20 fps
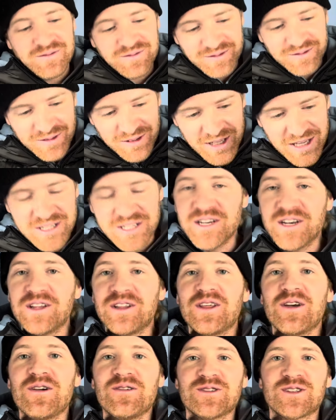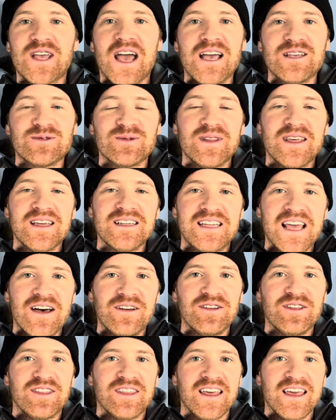listen to those guys when they tell
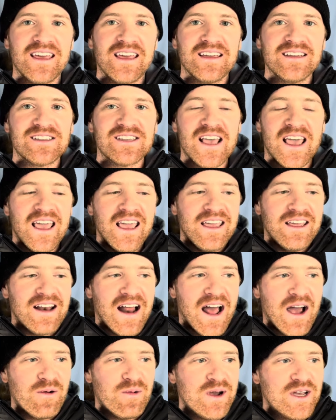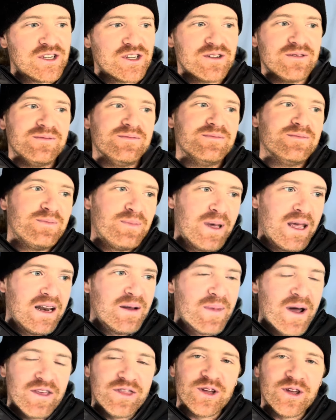you things. And I wish being
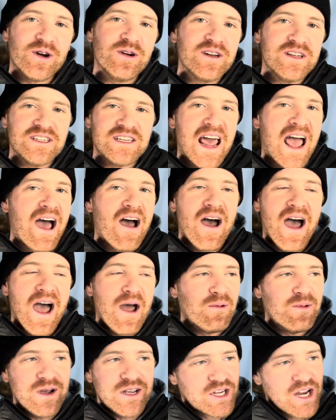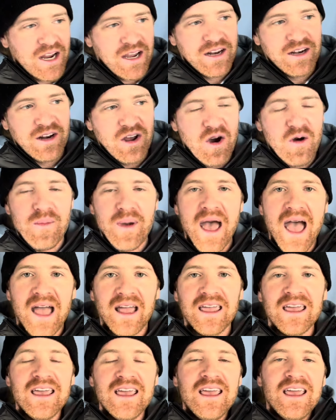in my 30s now, I wish I could go
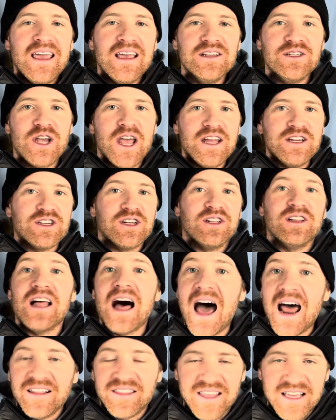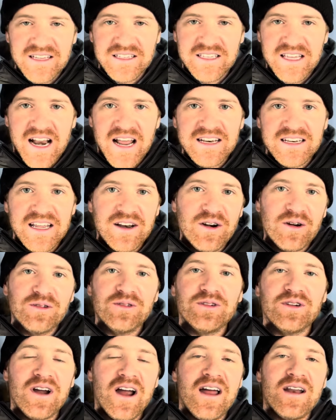back and change a lot of things that I did
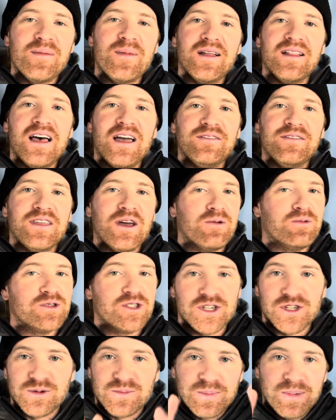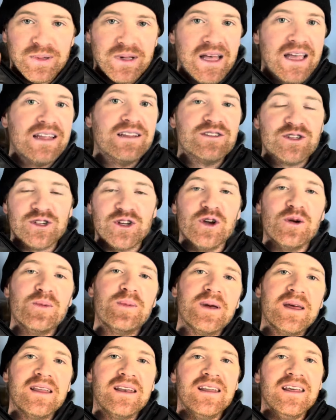earlier on in my life that was just plain
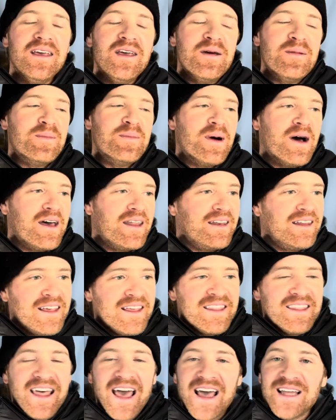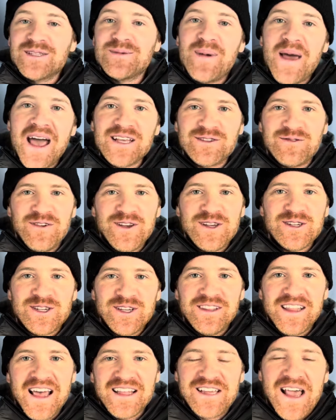stupid. But that's bass
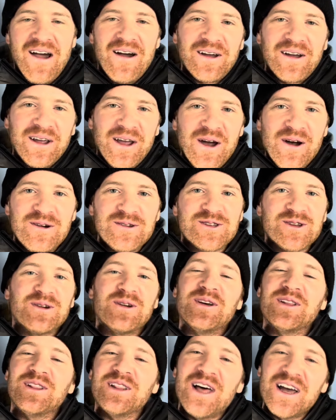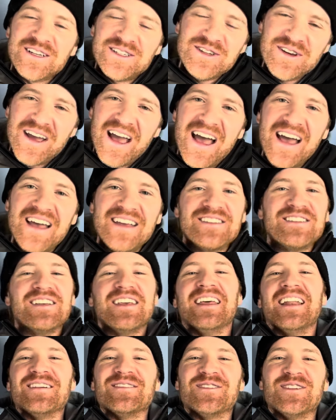fishing. That's how it goes. So good luck to you guys,
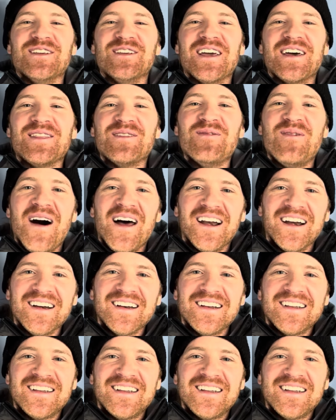and I'll see you on the water.